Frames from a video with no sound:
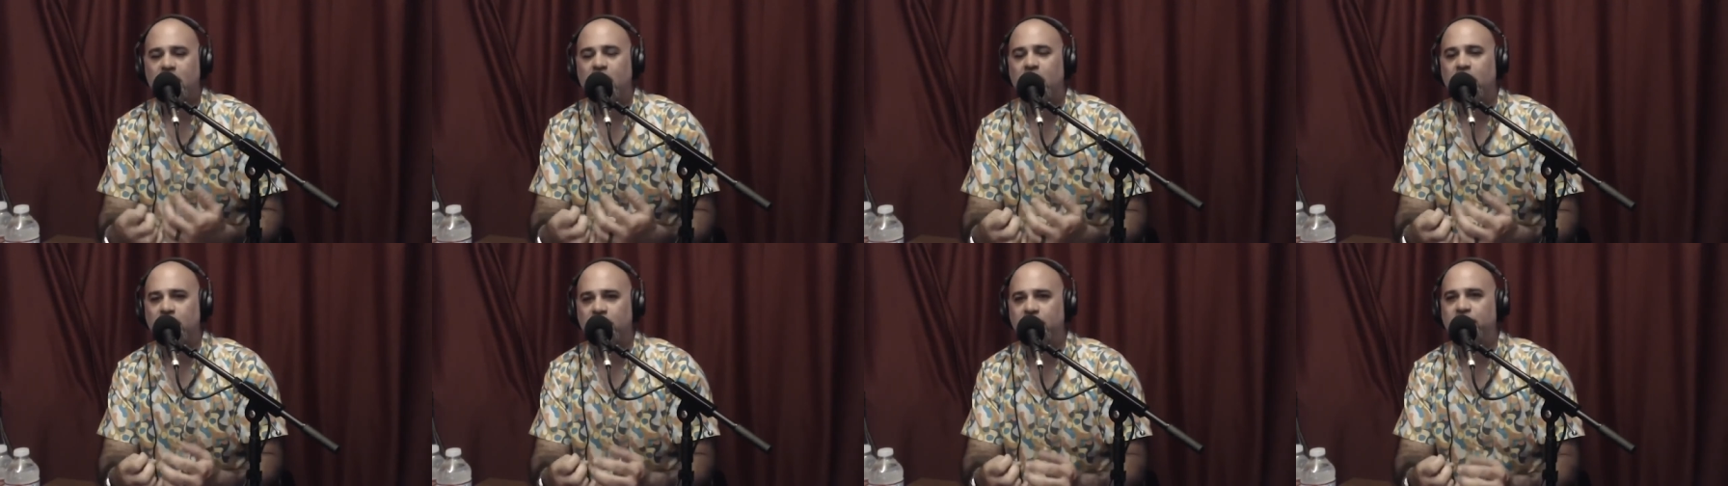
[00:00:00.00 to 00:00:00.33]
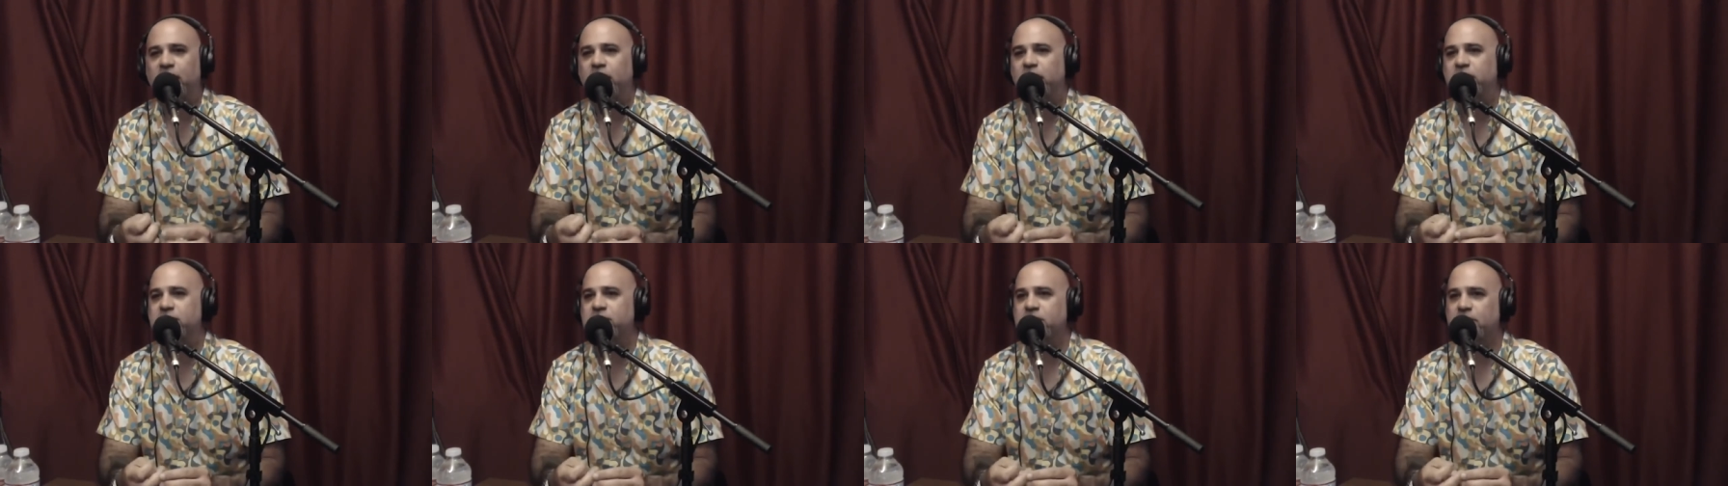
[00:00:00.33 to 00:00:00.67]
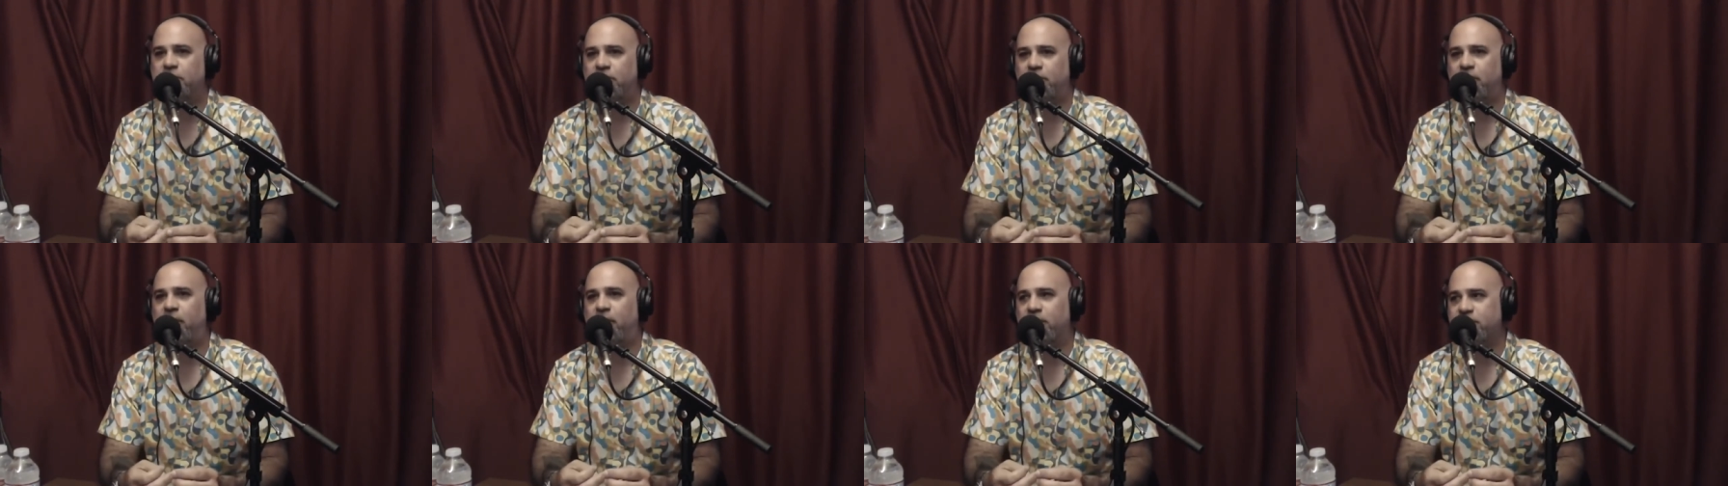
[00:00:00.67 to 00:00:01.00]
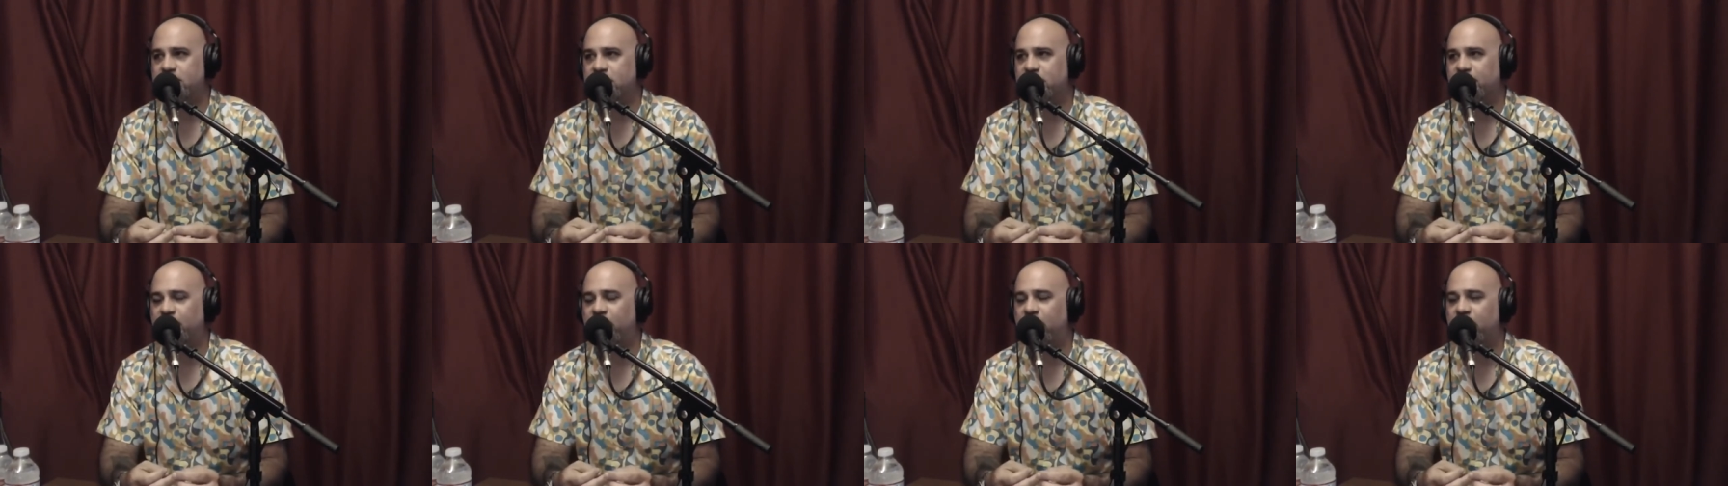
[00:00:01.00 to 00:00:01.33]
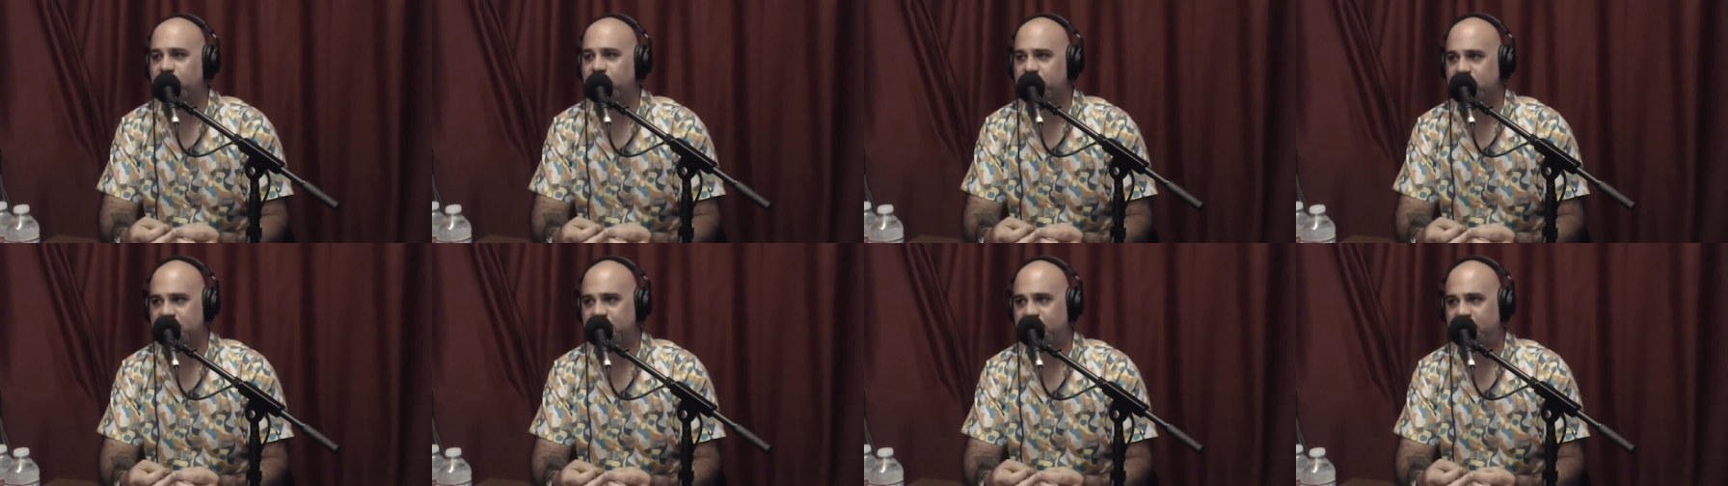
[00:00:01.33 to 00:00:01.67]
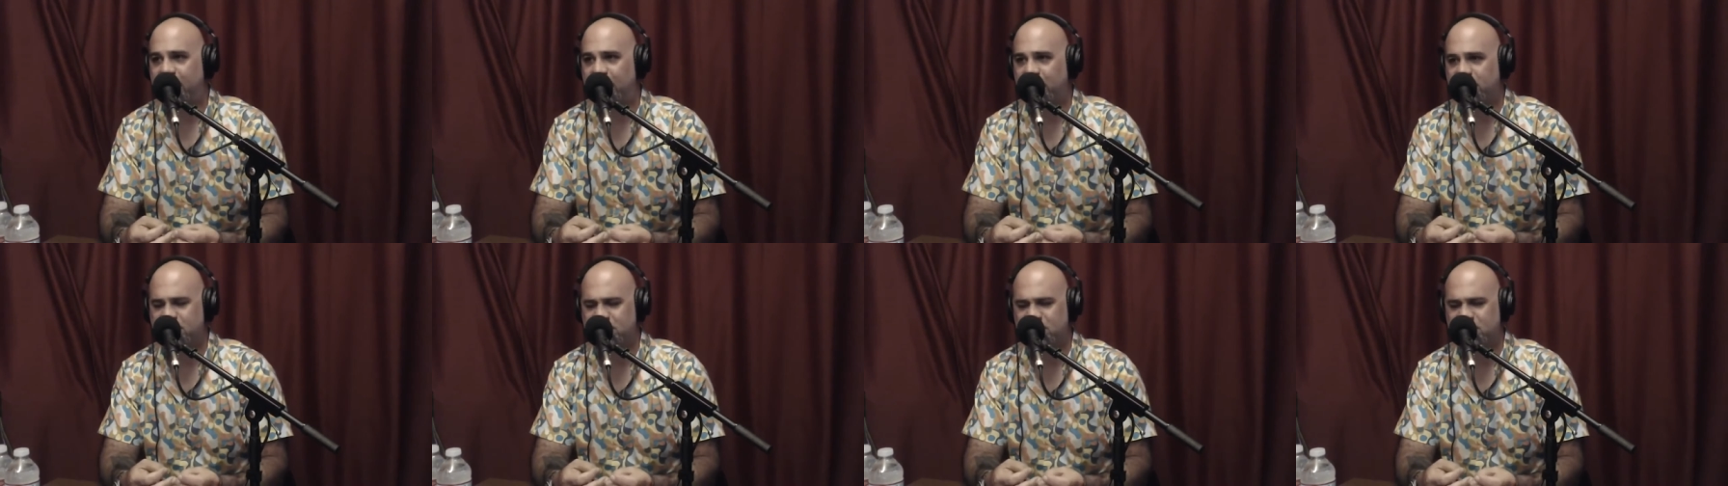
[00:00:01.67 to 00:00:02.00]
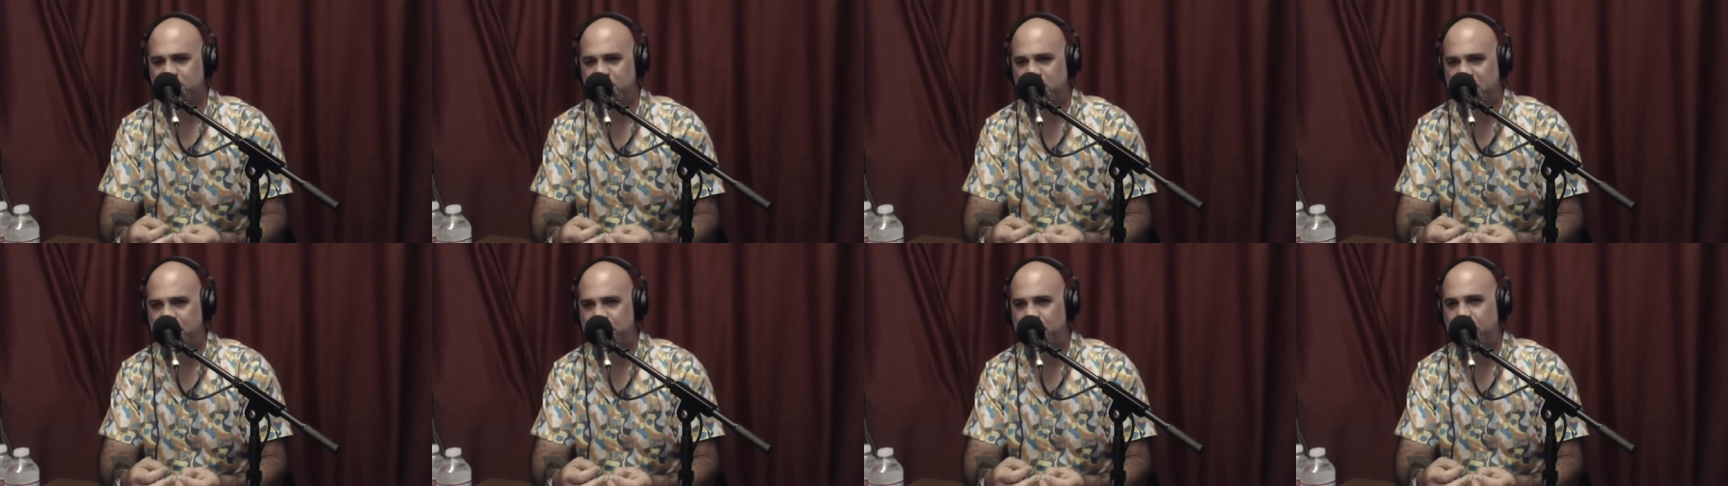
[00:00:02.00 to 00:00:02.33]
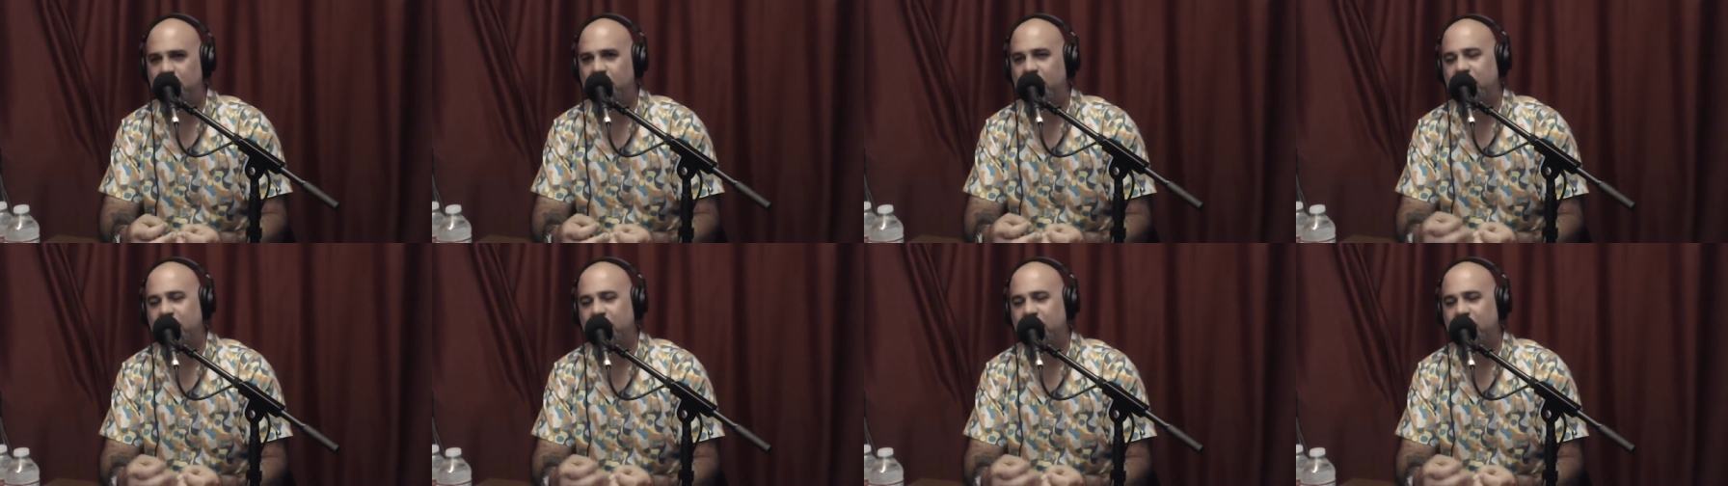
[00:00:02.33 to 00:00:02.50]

the unfiltered thoughts of hundreds of thousands of people.